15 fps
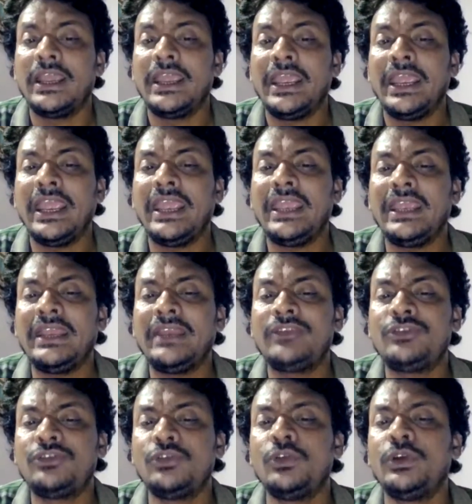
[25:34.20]
a in
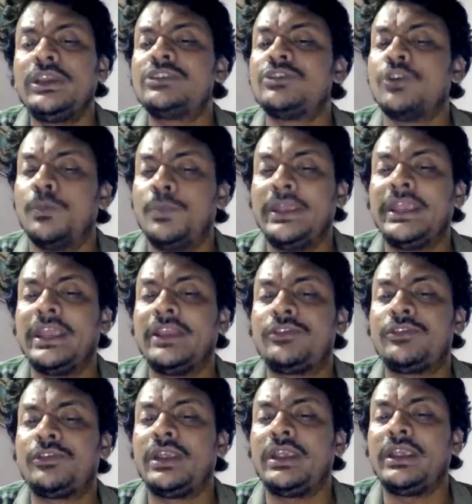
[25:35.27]
two is
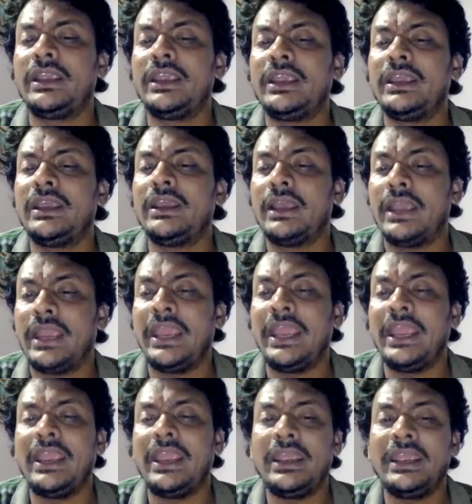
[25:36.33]
obligatory,
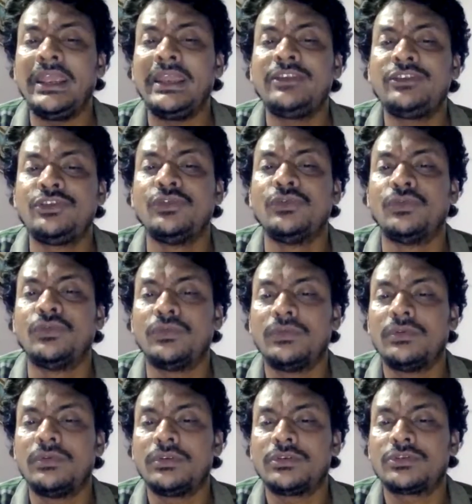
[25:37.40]
a in two.
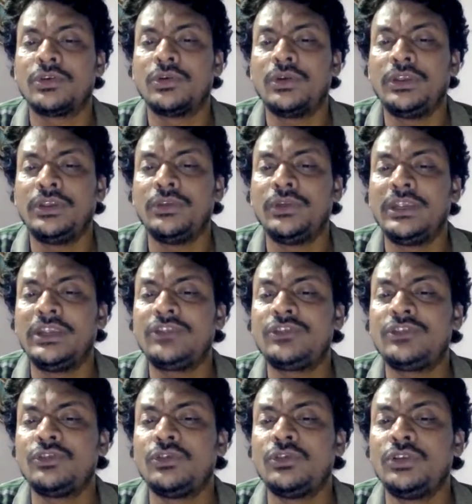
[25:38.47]
So you need
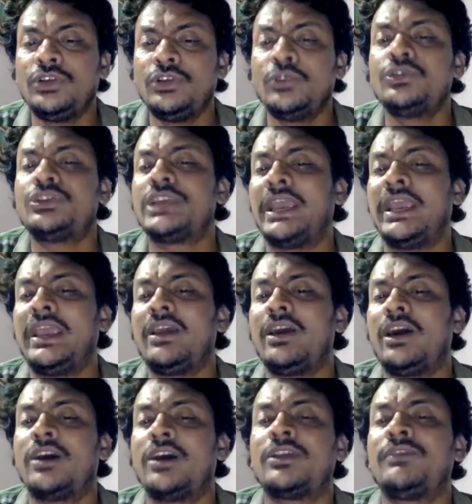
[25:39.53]
to use a,
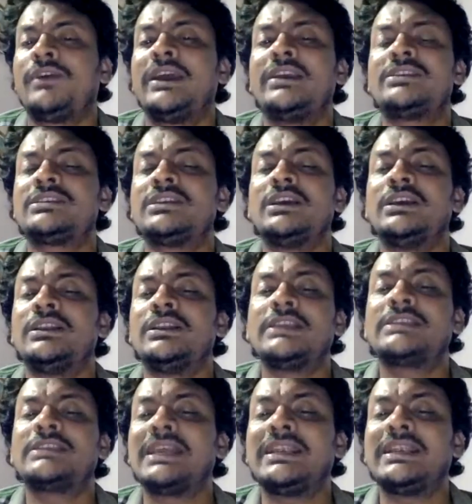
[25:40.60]
otherwise the
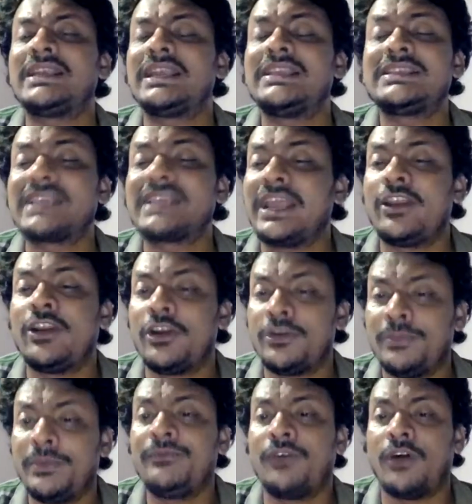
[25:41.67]
sentence cannot
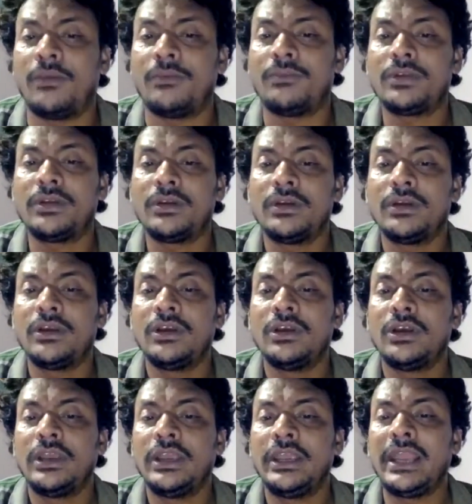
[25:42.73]
be formed.
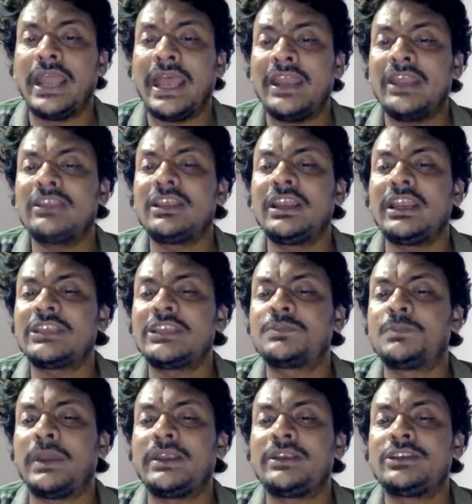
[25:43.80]
In another
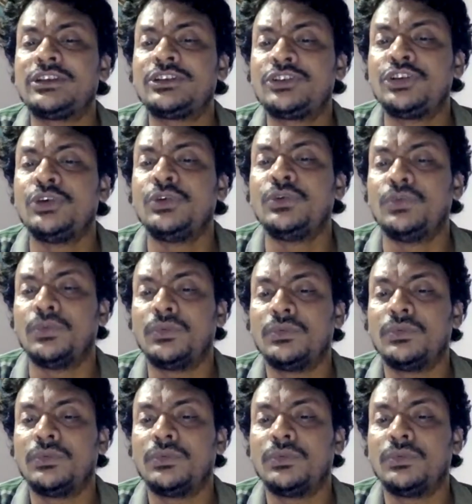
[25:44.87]
respect, two